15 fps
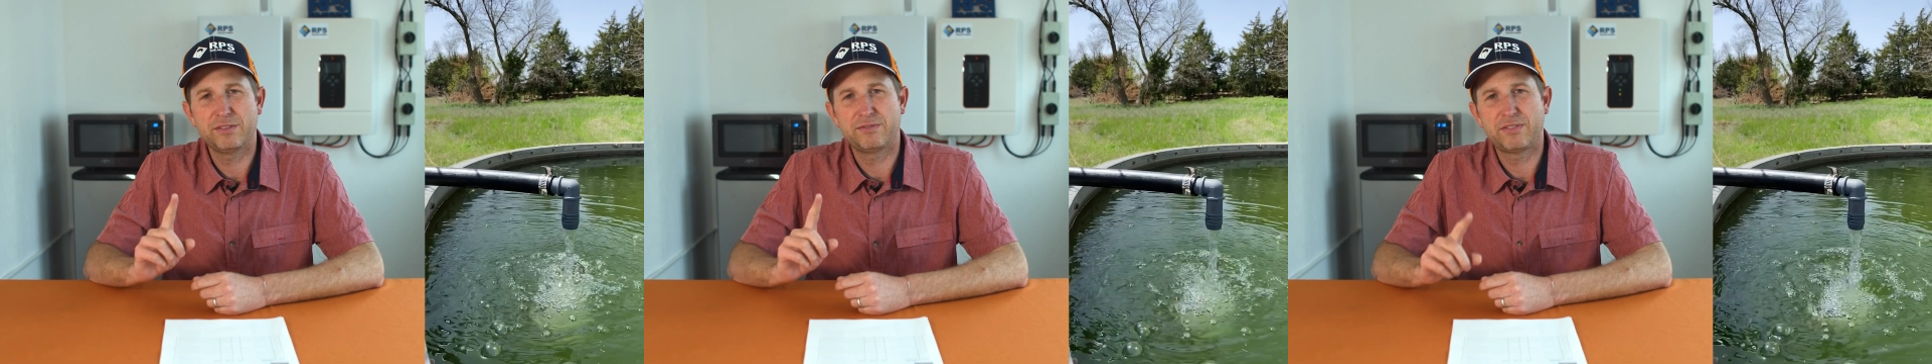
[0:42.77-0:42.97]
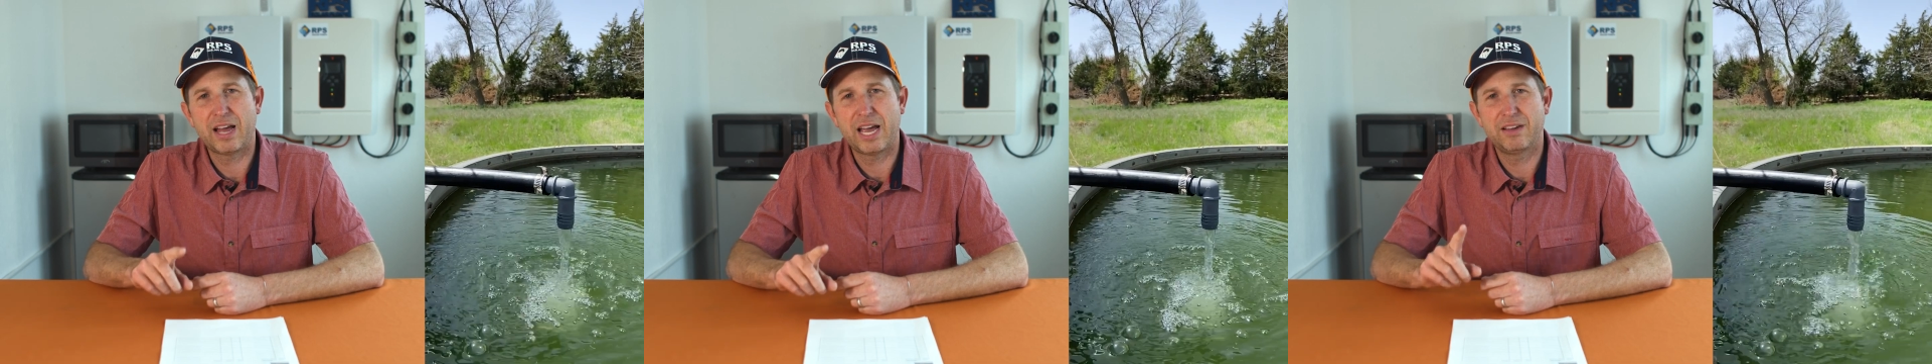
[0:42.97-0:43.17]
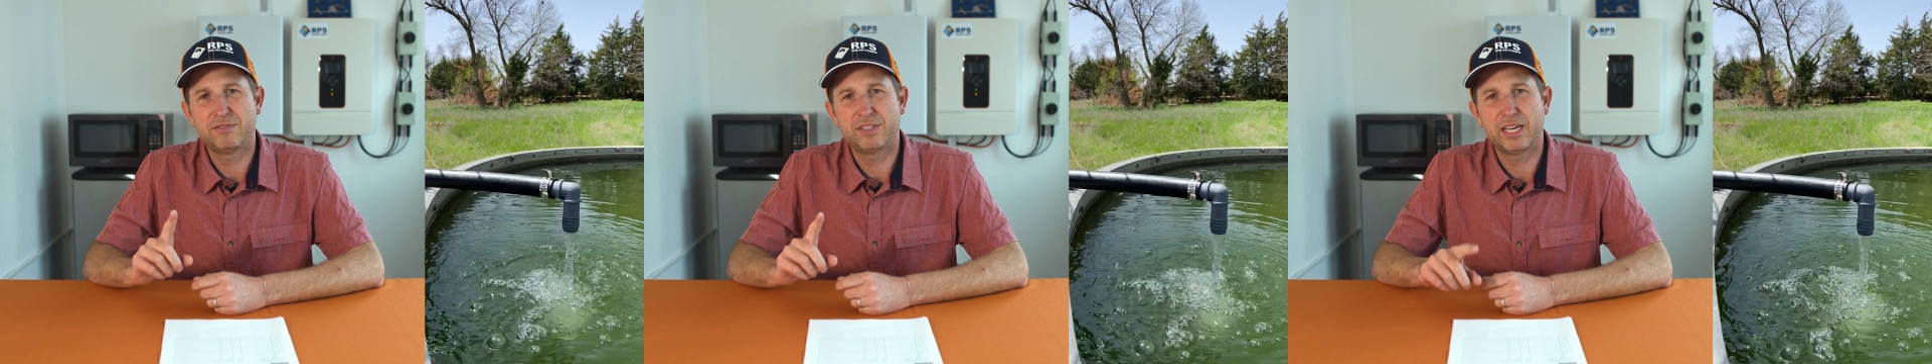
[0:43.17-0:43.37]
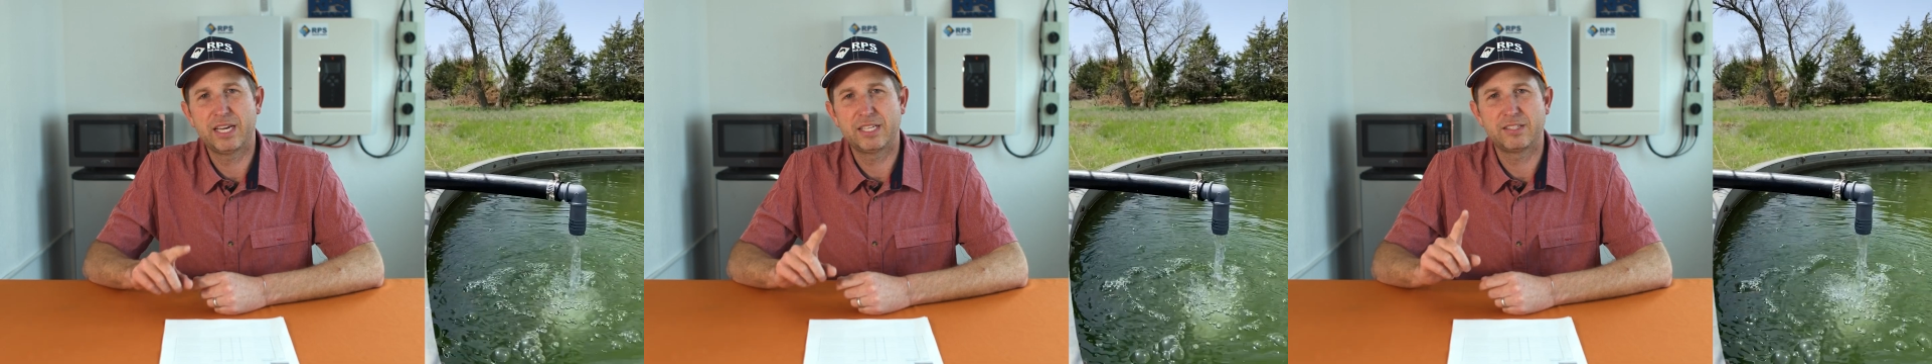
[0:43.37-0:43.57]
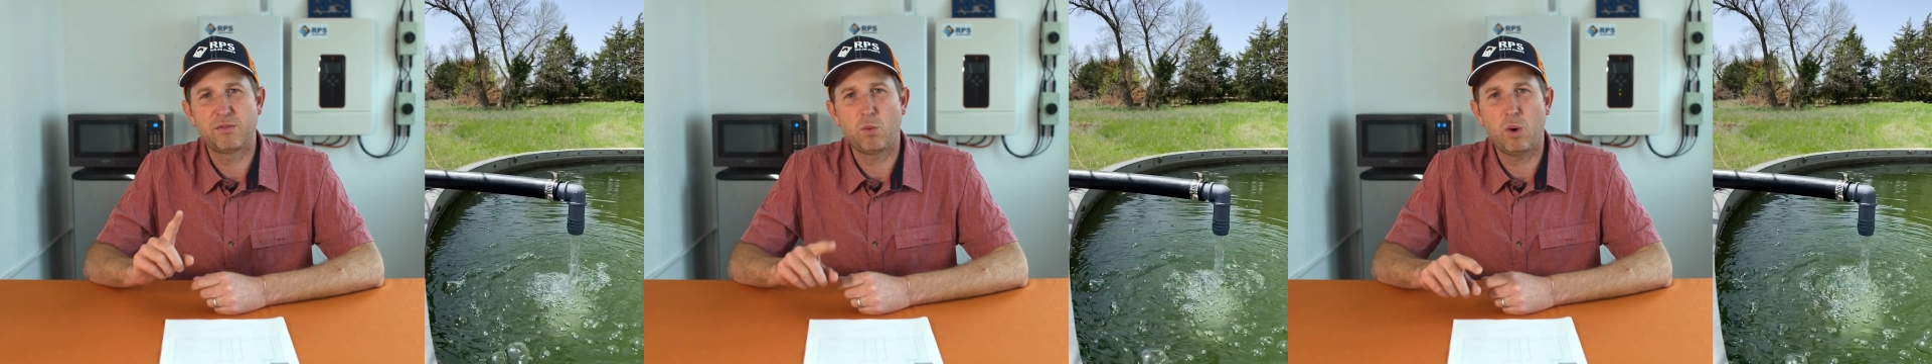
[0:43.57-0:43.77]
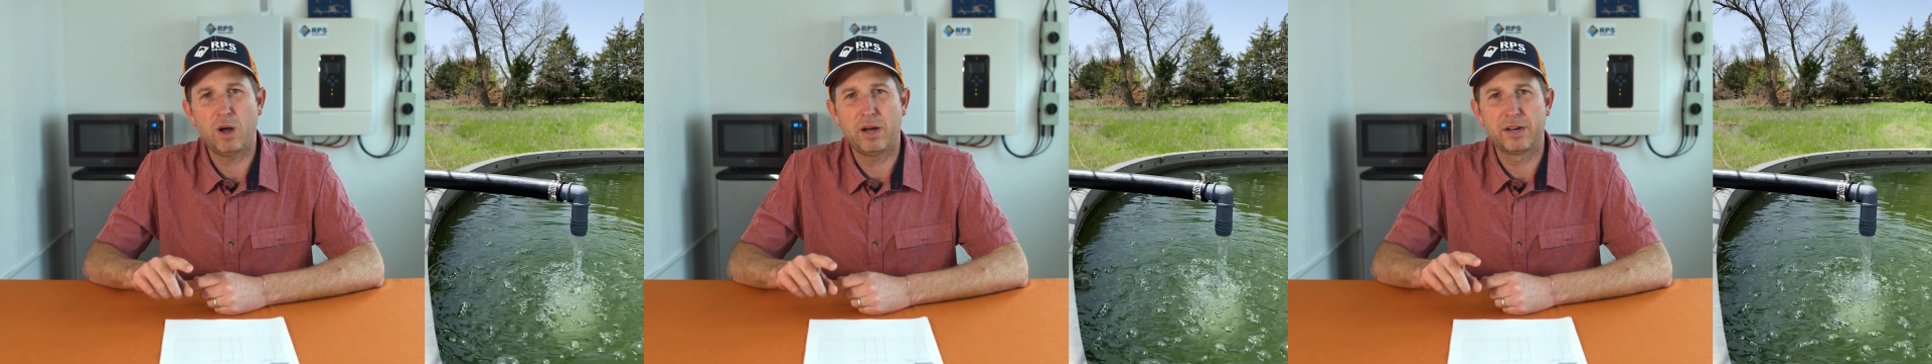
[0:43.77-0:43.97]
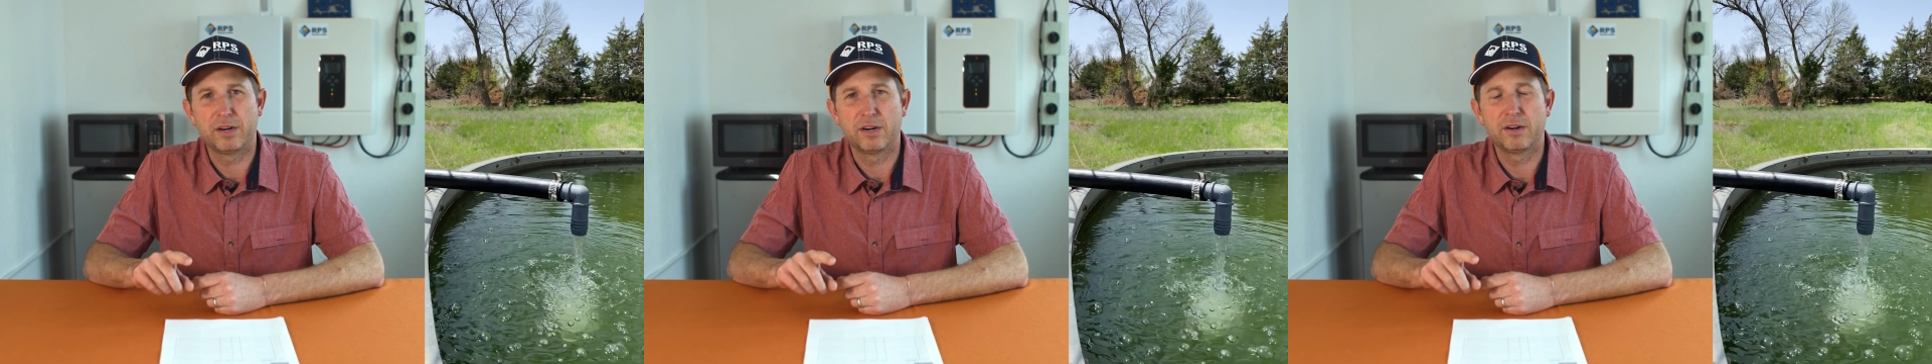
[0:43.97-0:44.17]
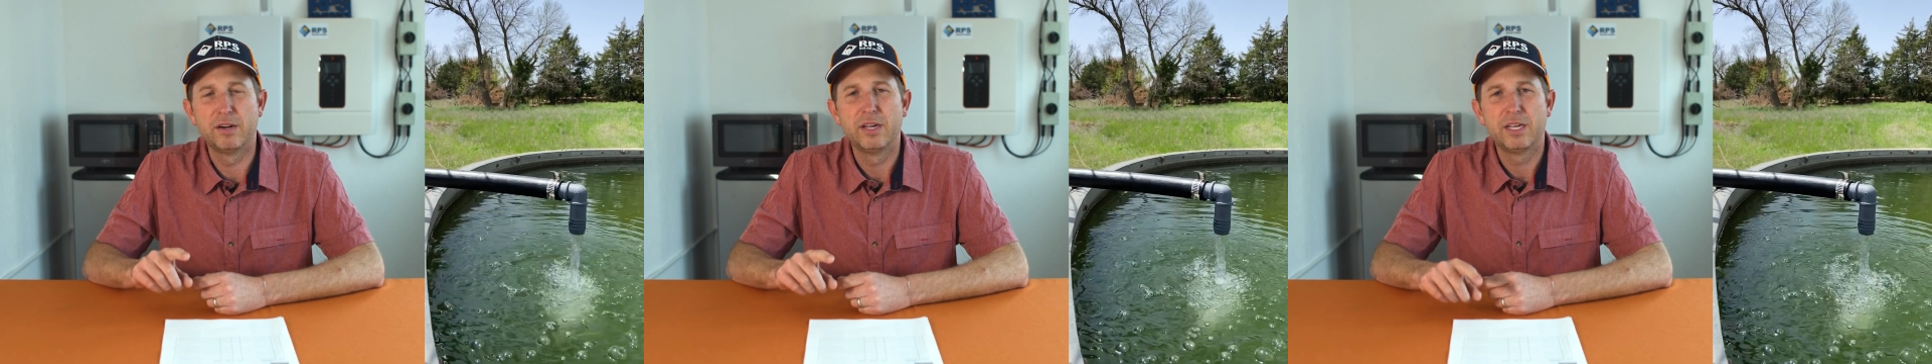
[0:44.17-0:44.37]
to five days of
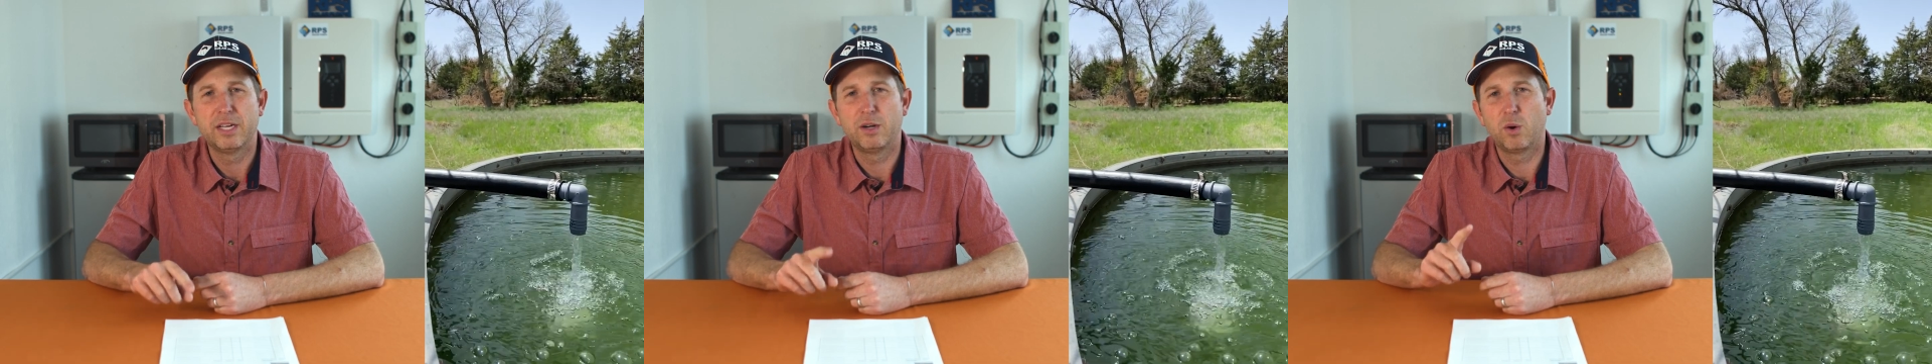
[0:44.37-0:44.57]
water